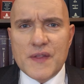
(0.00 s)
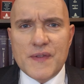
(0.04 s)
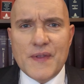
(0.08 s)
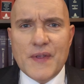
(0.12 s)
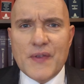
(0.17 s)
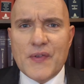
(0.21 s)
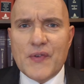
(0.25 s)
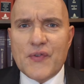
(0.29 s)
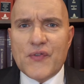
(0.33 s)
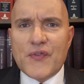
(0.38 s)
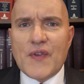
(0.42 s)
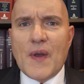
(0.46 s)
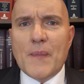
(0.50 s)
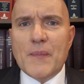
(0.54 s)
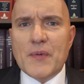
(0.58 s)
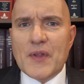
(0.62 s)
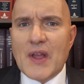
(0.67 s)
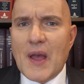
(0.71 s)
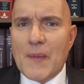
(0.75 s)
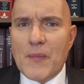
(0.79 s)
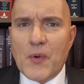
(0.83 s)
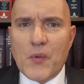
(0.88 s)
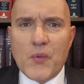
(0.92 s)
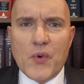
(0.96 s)
This is
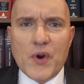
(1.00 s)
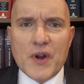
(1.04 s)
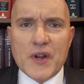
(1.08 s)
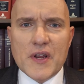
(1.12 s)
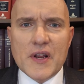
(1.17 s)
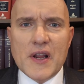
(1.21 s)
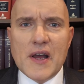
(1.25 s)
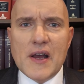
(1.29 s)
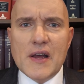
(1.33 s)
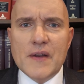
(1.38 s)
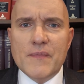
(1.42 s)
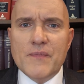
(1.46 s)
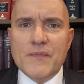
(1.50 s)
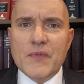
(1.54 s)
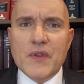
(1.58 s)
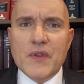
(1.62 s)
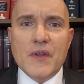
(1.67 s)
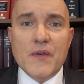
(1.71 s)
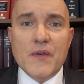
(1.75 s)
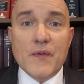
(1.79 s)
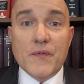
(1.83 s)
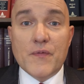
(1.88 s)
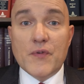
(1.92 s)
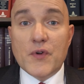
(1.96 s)
something I've been working on
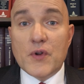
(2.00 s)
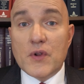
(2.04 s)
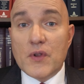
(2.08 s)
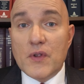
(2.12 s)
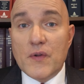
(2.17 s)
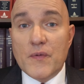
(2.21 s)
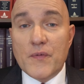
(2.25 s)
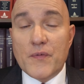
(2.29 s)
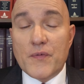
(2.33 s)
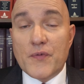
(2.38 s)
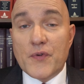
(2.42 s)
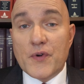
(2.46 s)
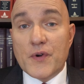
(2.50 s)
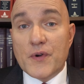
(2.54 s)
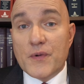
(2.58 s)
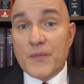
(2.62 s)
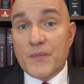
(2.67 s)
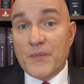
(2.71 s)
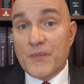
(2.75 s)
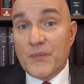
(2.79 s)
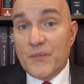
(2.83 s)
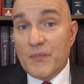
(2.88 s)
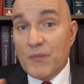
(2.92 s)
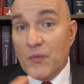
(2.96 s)
for